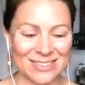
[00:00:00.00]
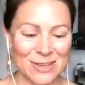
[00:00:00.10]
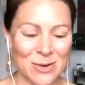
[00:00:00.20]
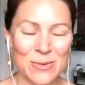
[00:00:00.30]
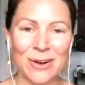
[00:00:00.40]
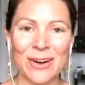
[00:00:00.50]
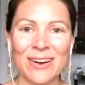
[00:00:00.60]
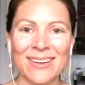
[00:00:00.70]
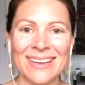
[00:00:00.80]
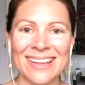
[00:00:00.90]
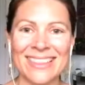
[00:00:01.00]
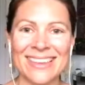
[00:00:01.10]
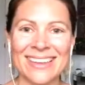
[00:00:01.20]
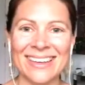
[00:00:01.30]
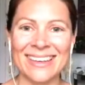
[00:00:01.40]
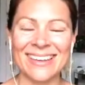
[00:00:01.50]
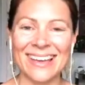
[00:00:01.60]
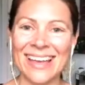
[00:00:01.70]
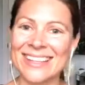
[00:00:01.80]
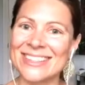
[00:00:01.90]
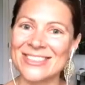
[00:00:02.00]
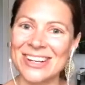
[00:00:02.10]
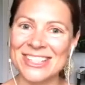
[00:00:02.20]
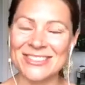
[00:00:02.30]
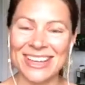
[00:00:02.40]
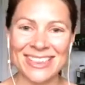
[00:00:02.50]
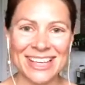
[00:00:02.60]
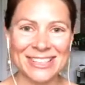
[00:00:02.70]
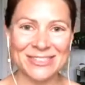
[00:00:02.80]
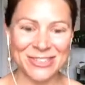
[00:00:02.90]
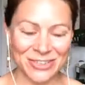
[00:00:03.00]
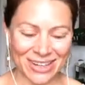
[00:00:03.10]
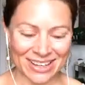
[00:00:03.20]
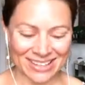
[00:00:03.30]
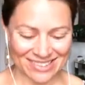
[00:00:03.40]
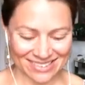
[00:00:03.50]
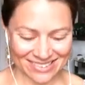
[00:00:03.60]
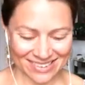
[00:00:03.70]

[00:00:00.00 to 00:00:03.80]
So we're in the end stretch of it. Thanks for joining us.